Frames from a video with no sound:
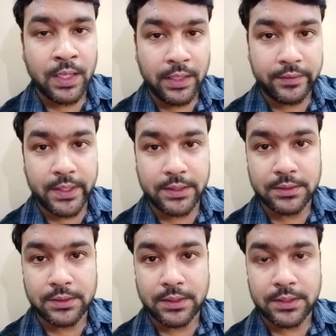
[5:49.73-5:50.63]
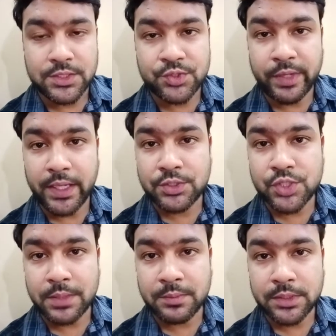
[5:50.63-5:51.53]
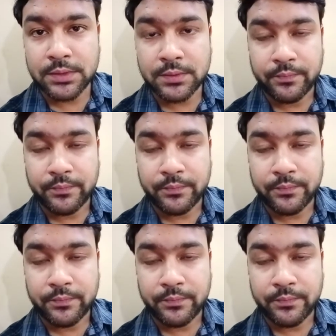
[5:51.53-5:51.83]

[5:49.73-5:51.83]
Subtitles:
Then snake charmer,